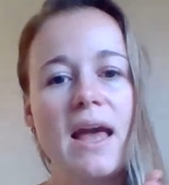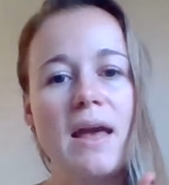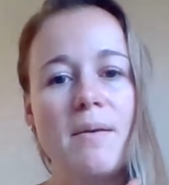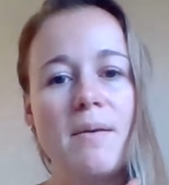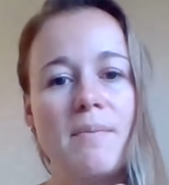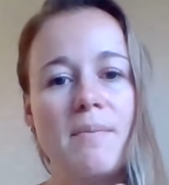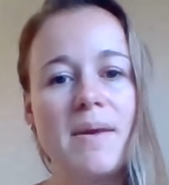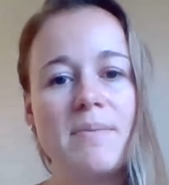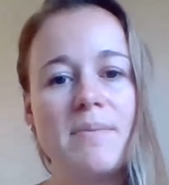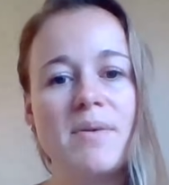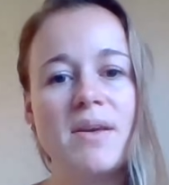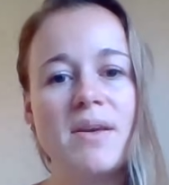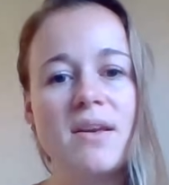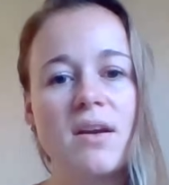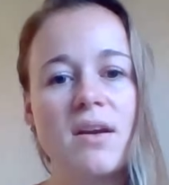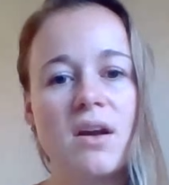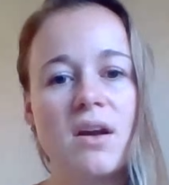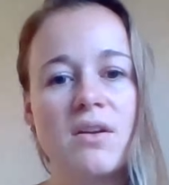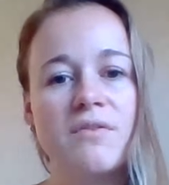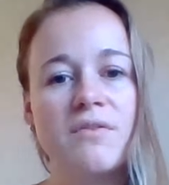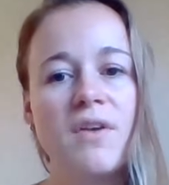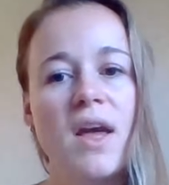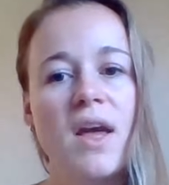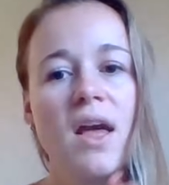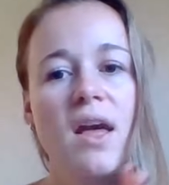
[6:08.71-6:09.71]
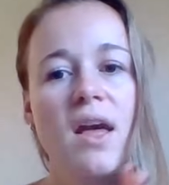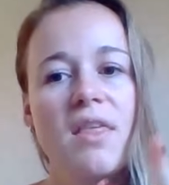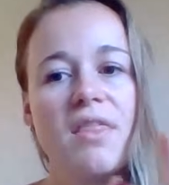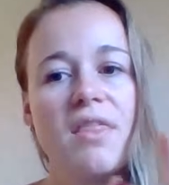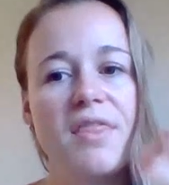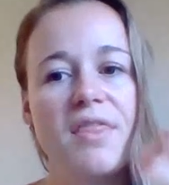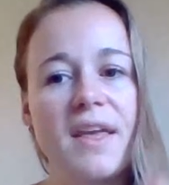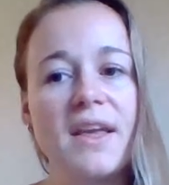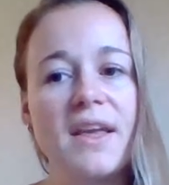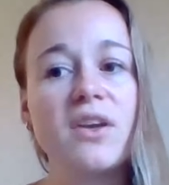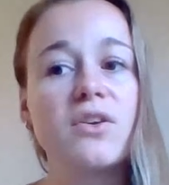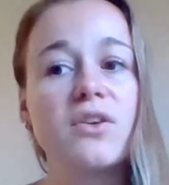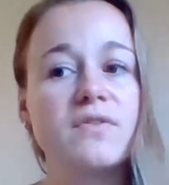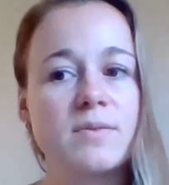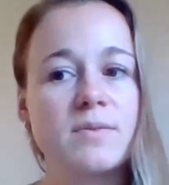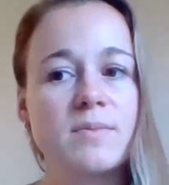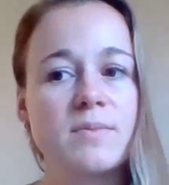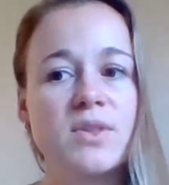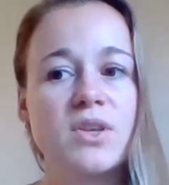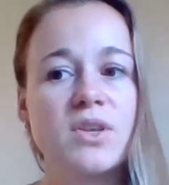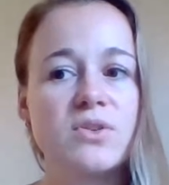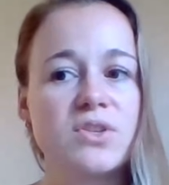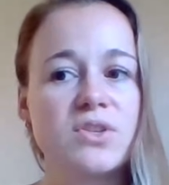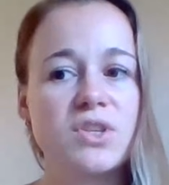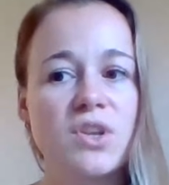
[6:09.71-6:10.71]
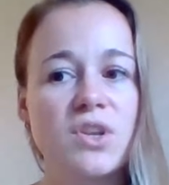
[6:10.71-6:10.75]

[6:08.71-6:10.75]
and maybe kind of think of some of those